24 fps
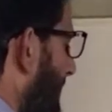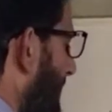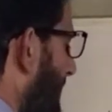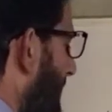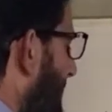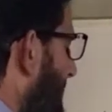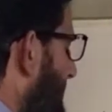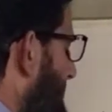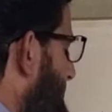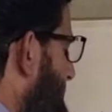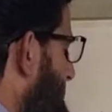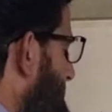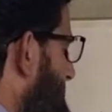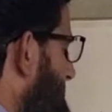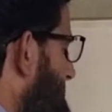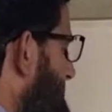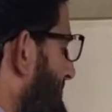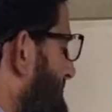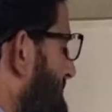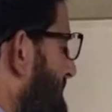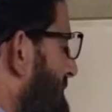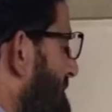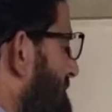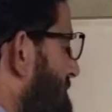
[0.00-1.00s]
And this is
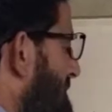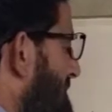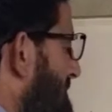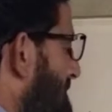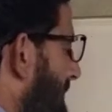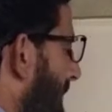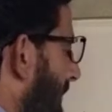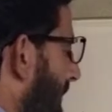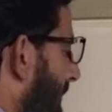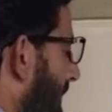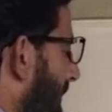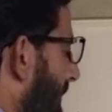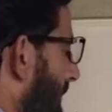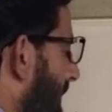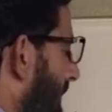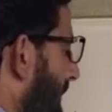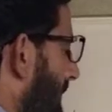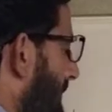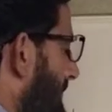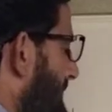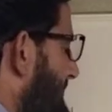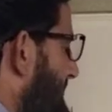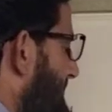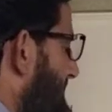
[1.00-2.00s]
the first,
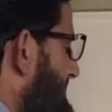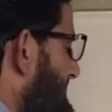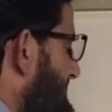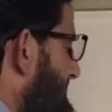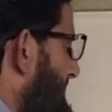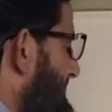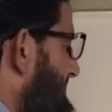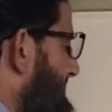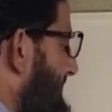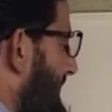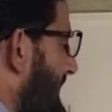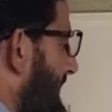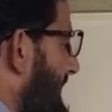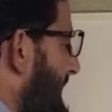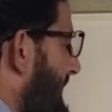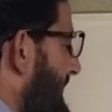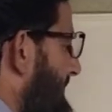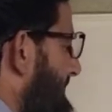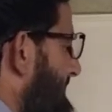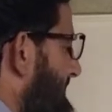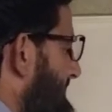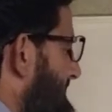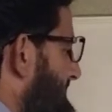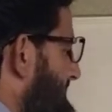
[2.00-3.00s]
this is the
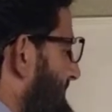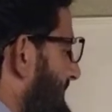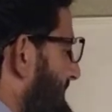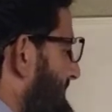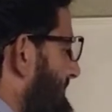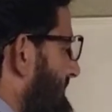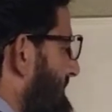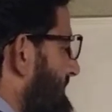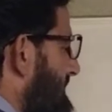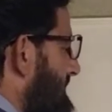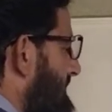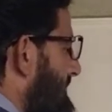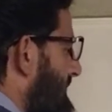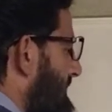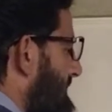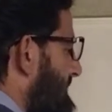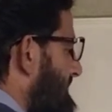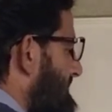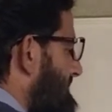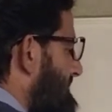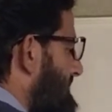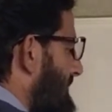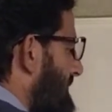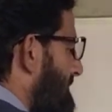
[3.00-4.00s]
second, this is the third,
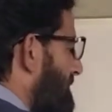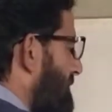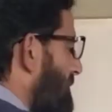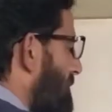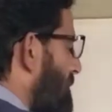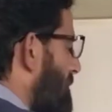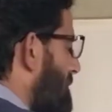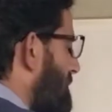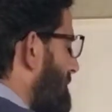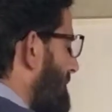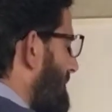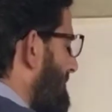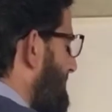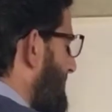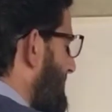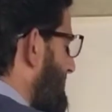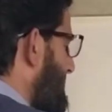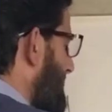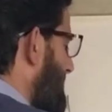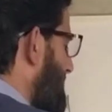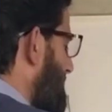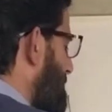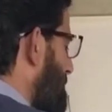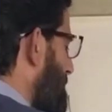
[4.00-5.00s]
this is the fourth
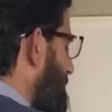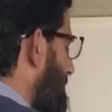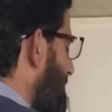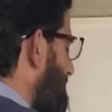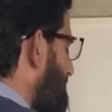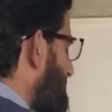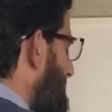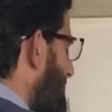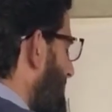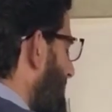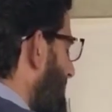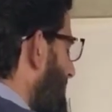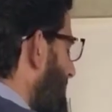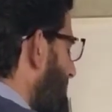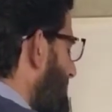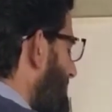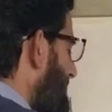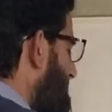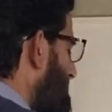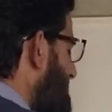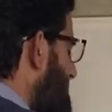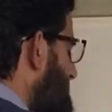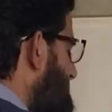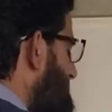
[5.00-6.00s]
potato.
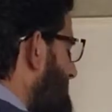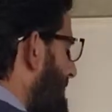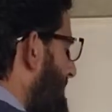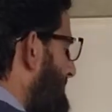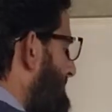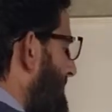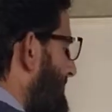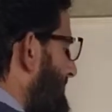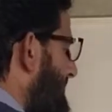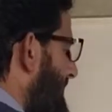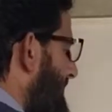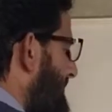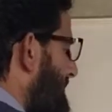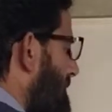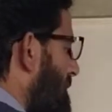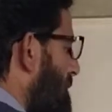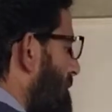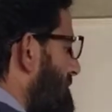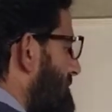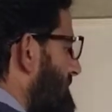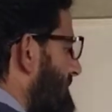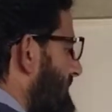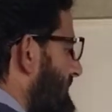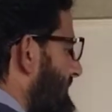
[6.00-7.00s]
Now these are
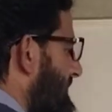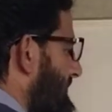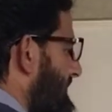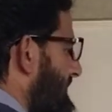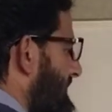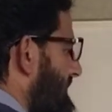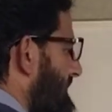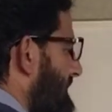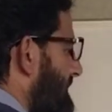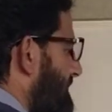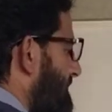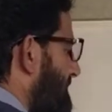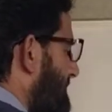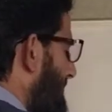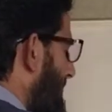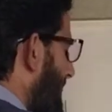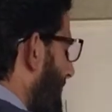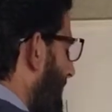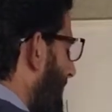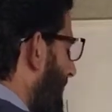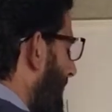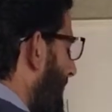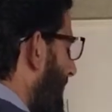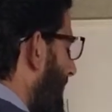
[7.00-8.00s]
potatoes here,
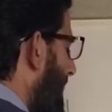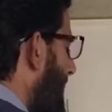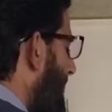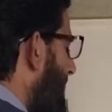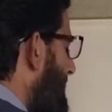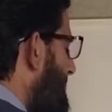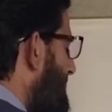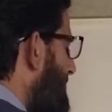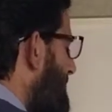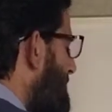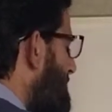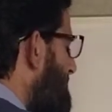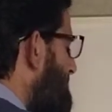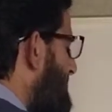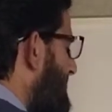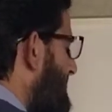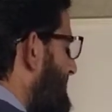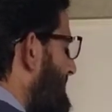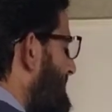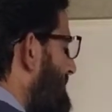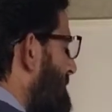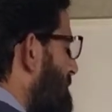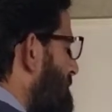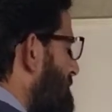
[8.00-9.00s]
and each
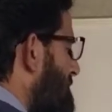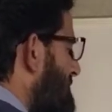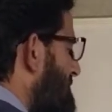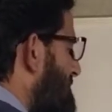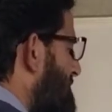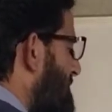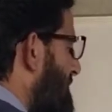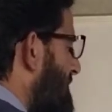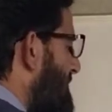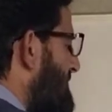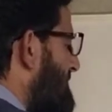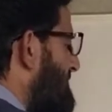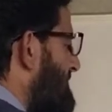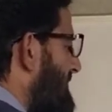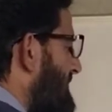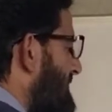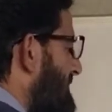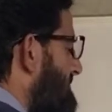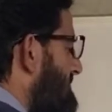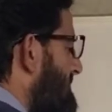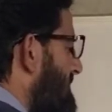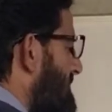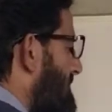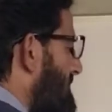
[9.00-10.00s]
potato is 3
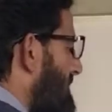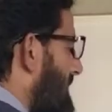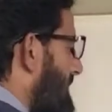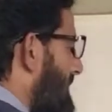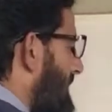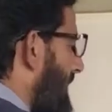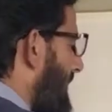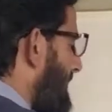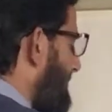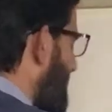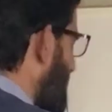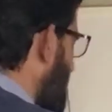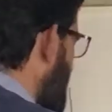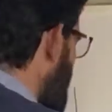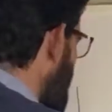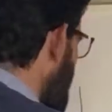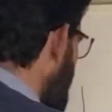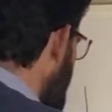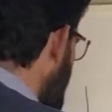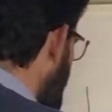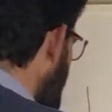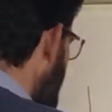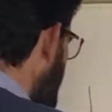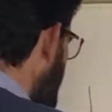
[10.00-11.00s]
centimeters away,